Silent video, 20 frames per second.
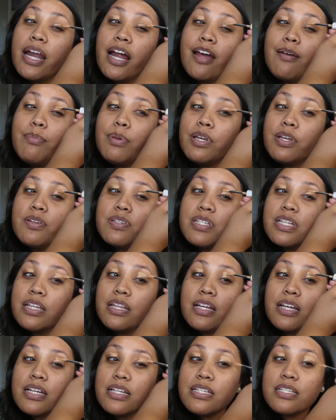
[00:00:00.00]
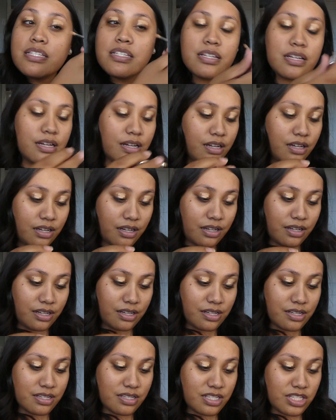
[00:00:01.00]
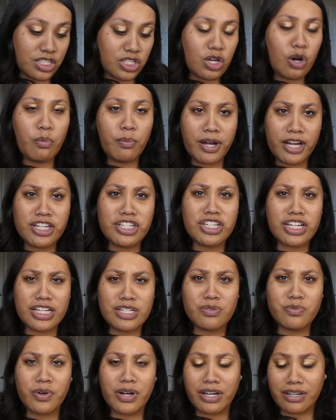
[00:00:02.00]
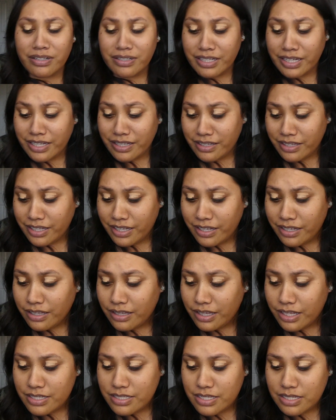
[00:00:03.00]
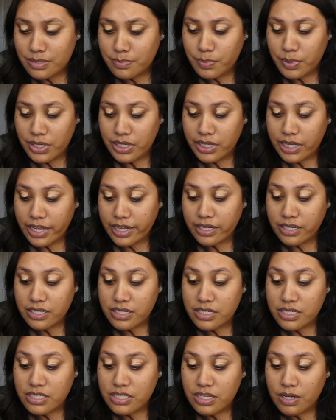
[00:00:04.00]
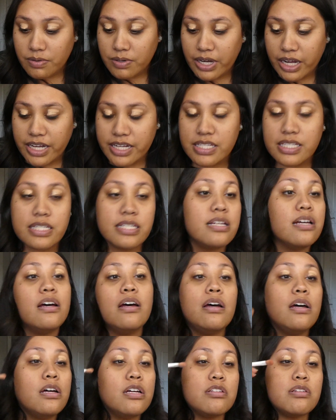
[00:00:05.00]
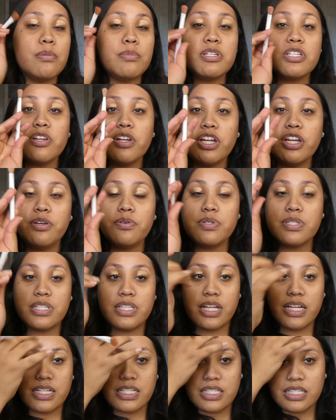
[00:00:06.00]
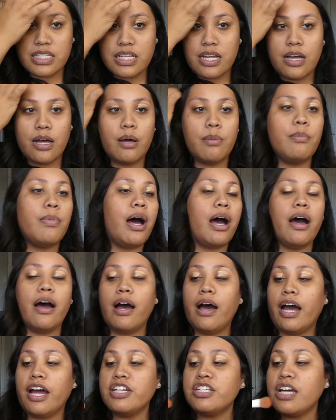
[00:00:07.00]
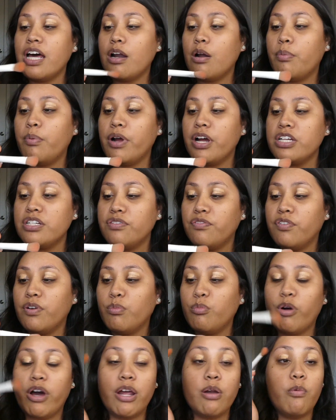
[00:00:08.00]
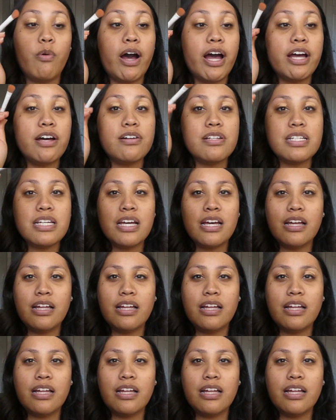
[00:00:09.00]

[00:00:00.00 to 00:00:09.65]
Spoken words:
I've been using this so much as well lately. This has been like so nice. So I'm just going to use this eyeshadow brush from Wet n Wild.